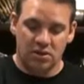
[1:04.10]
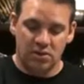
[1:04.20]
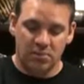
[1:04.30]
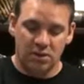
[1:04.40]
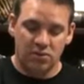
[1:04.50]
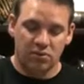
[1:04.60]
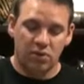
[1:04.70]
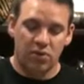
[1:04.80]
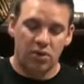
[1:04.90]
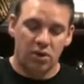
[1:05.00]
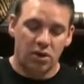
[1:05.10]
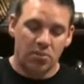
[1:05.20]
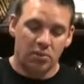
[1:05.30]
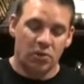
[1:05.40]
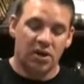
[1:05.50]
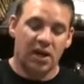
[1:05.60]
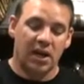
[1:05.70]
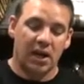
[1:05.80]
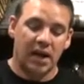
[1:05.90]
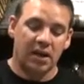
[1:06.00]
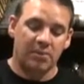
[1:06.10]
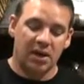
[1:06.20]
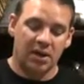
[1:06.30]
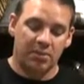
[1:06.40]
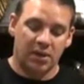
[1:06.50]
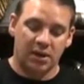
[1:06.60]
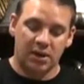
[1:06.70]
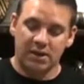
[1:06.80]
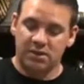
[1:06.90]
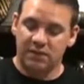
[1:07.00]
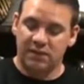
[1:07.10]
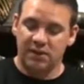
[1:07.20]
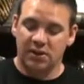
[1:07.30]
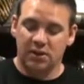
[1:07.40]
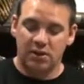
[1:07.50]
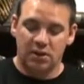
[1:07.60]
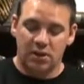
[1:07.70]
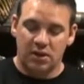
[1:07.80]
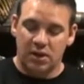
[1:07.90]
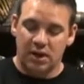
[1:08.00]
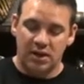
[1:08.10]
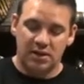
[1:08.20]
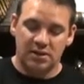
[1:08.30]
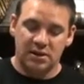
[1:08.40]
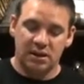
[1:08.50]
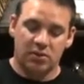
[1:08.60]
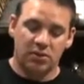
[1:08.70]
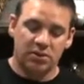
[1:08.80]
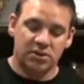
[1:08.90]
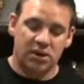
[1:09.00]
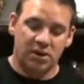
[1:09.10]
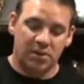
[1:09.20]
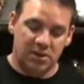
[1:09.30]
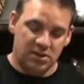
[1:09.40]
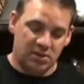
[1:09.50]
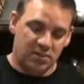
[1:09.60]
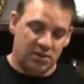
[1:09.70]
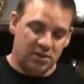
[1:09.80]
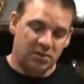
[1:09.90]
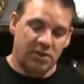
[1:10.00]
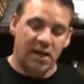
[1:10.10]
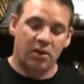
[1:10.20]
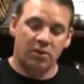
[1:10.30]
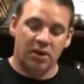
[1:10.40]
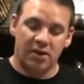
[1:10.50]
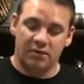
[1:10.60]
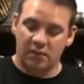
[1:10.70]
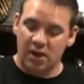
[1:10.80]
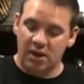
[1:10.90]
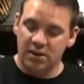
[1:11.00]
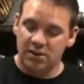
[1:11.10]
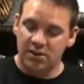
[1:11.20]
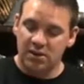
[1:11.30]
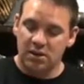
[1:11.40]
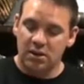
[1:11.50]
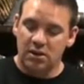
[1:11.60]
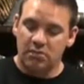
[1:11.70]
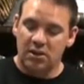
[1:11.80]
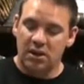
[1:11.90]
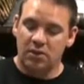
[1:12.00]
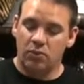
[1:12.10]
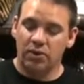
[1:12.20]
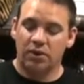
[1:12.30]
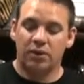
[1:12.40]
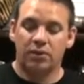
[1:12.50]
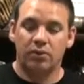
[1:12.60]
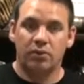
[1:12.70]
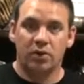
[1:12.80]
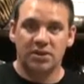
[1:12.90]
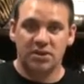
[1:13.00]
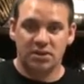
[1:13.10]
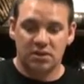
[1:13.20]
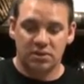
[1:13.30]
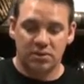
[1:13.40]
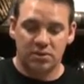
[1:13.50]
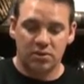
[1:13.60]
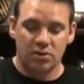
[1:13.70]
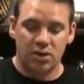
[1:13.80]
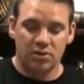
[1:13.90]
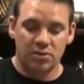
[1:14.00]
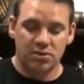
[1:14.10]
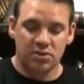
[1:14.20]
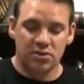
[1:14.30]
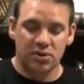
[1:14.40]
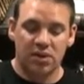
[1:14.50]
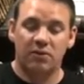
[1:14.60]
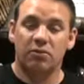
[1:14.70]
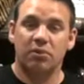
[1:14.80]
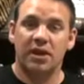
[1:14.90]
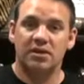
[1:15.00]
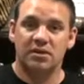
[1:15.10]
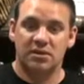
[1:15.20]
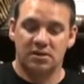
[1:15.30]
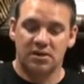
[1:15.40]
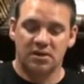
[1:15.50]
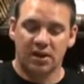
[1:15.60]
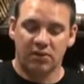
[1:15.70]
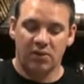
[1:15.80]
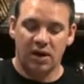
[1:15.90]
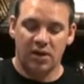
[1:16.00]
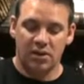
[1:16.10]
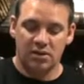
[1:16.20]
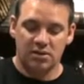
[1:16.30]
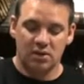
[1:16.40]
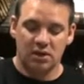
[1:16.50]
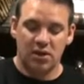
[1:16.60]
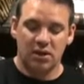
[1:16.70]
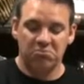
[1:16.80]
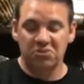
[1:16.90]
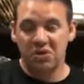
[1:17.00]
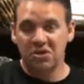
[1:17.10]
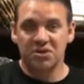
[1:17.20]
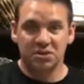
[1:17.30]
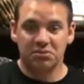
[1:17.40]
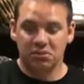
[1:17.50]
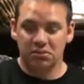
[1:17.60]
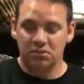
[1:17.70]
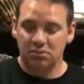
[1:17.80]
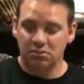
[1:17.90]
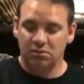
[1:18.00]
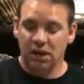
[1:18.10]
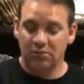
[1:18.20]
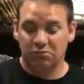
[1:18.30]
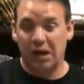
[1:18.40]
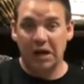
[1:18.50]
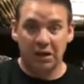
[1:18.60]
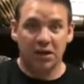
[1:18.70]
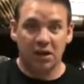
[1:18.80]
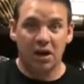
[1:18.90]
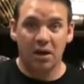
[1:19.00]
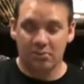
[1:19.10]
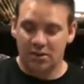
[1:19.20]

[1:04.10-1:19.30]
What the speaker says: dripping through. But what I like about the polyester fill is it will start. I mean, it's dripping through now already for us, but it will, once it starts dripping through, it drips through in different places, just like rain. And so it looks like rain in a cup.